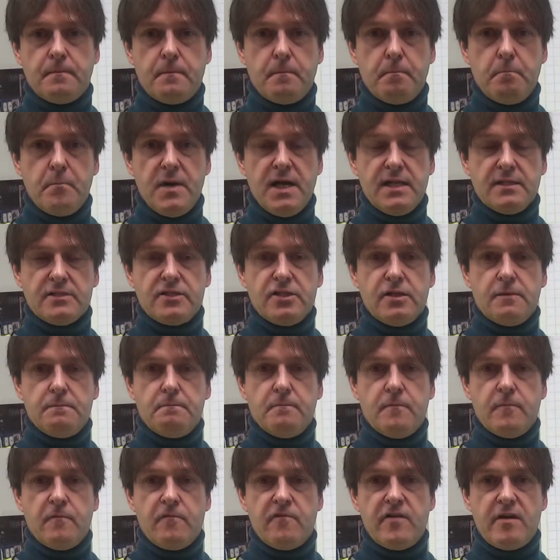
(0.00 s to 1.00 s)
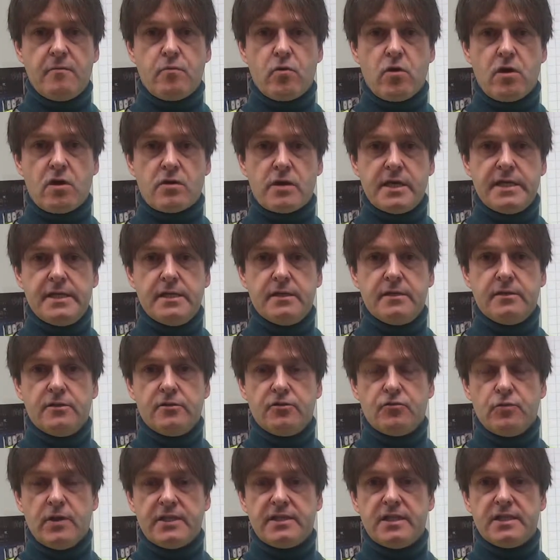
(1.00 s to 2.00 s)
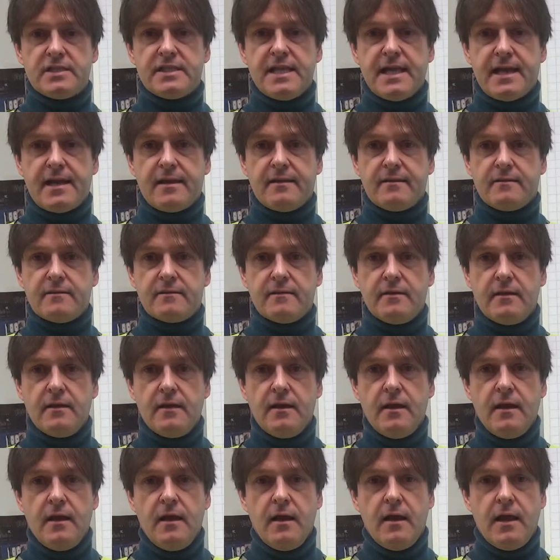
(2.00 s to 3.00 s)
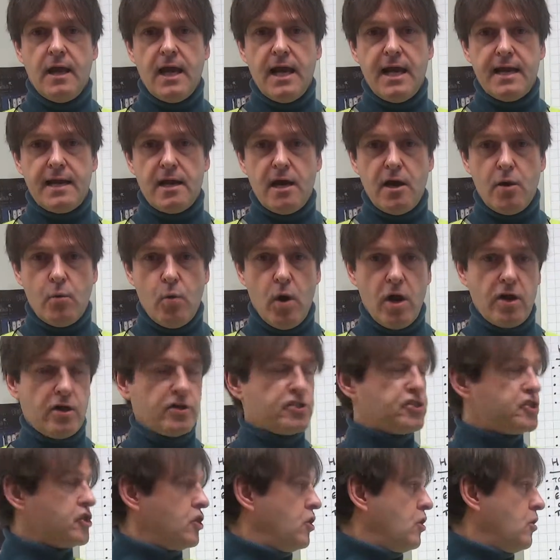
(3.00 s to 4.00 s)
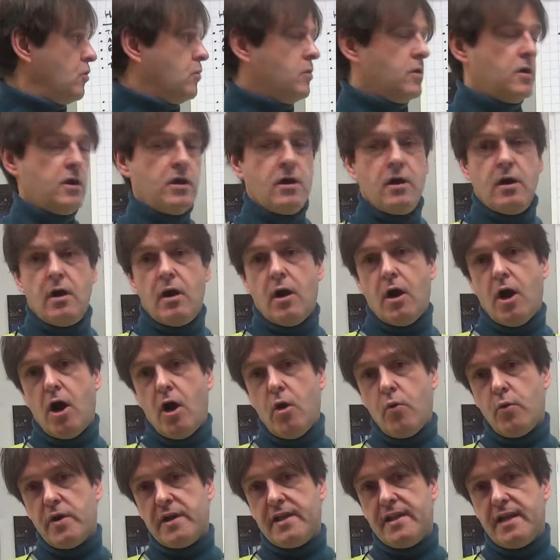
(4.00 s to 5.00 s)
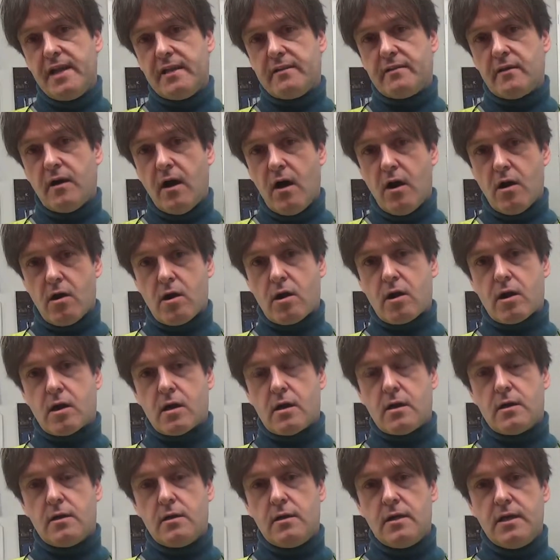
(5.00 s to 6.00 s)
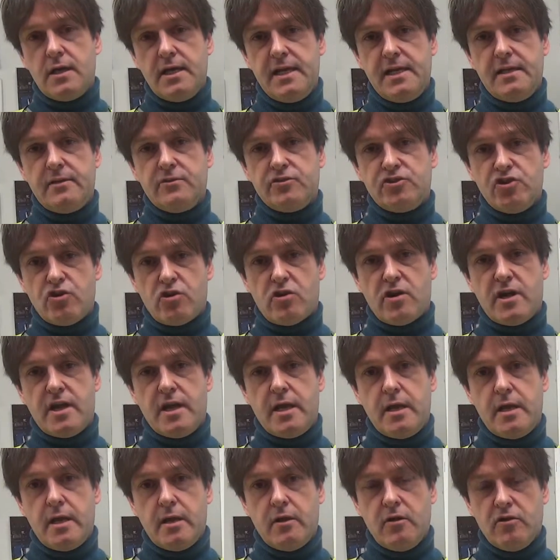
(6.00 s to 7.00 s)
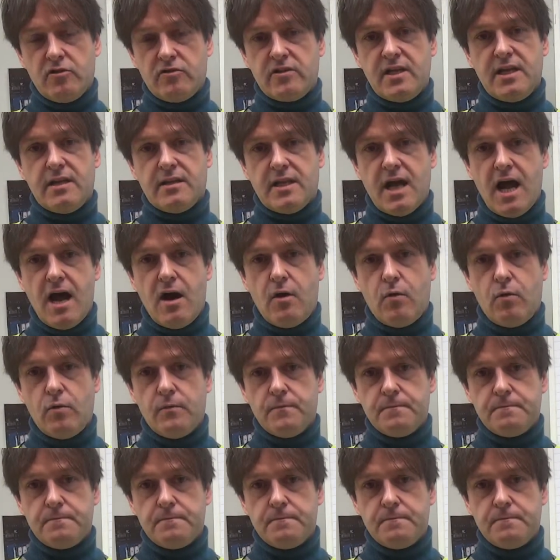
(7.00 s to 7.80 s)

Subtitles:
Belgium, February 22nd, and I want to show how we did our lean journey until now.